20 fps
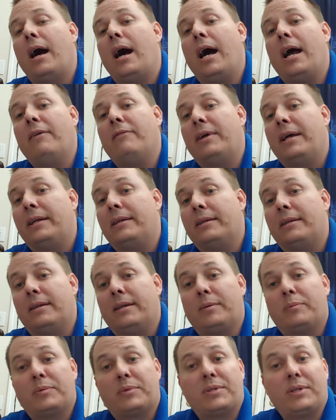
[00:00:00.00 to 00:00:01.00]
I've ended
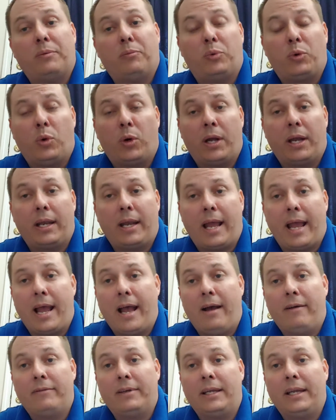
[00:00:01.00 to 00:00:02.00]
up at some point
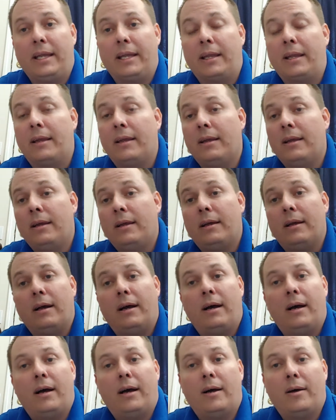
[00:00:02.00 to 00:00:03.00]
having
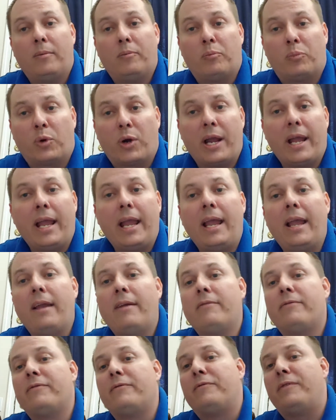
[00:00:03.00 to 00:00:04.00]

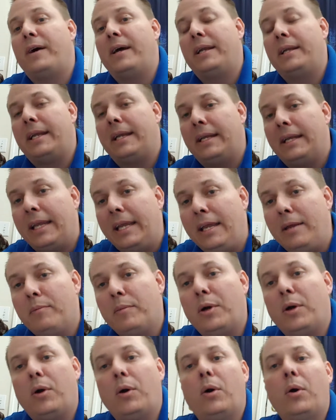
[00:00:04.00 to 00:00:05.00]
Brave, Finding
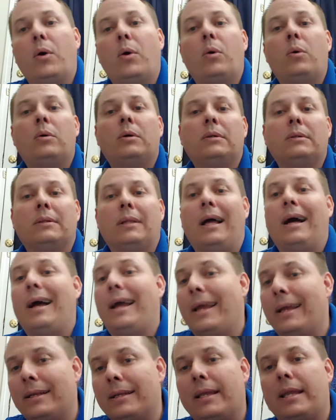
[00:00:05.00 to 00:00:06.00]
Nemo,
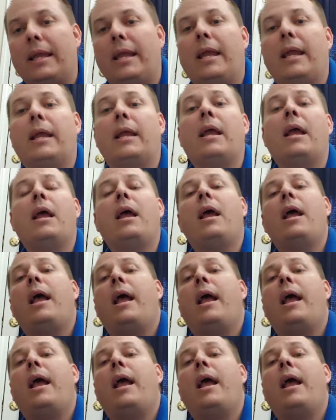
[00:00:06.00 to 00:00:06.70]
Lion King,